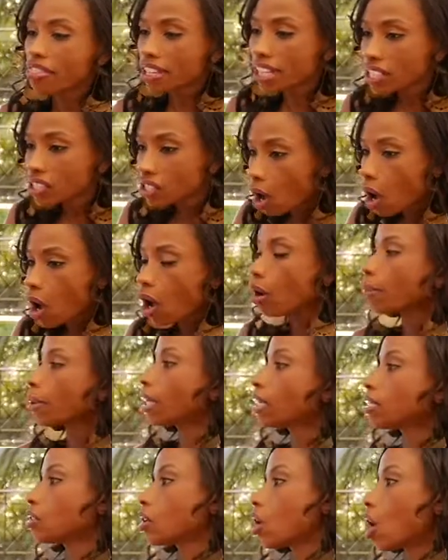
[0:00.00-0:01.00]
think it's all
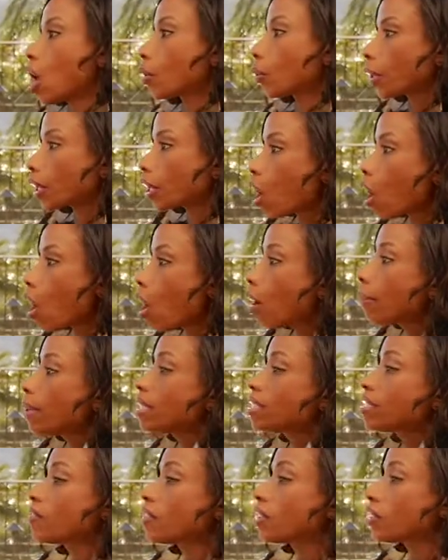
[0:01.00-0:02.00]
because of the hard work and all
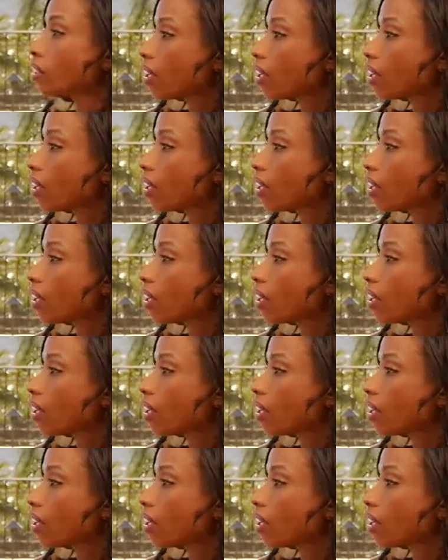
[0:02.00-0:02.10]
because of the